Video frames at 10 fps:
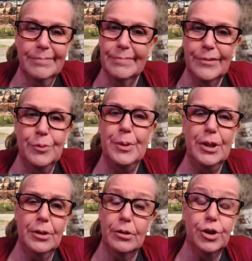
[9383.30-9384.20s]
you've been in
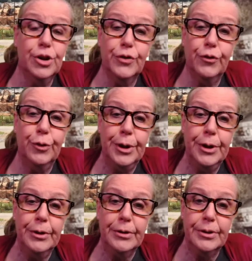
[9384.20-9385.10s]
those shoes for 40
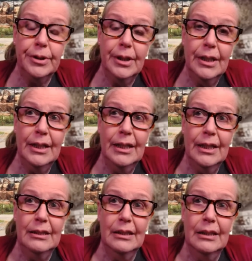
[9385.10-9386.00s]
years.
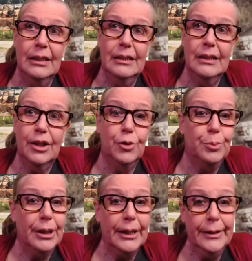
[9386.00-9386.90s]
And I hope,
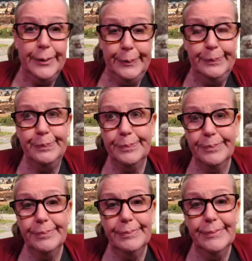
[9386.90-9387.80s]
like hell,
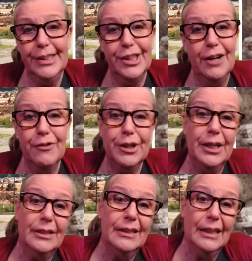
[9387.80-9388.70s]
did you ever get
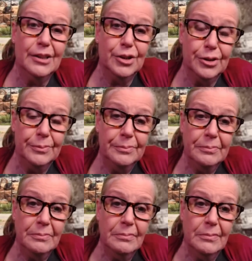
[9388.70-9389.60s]
an answer
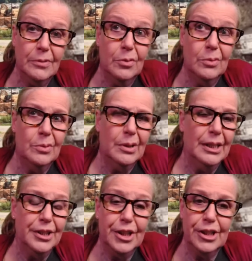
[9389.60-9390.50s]
or any
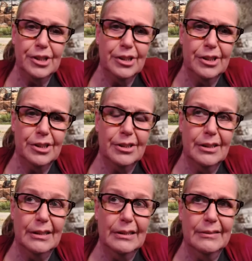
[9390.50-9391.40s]
justice?
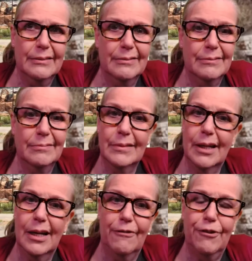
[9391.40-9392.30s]
And
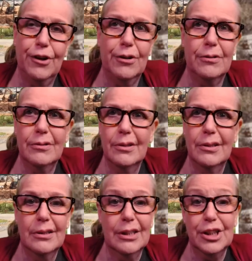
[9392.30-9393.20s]
I fear
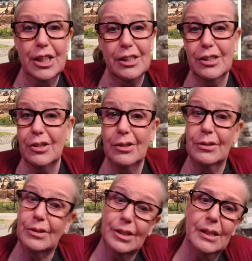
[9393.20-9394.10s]
the chances are
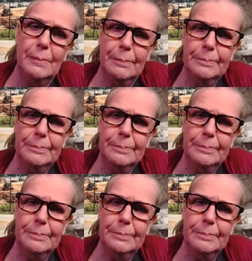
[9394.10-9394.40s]
slim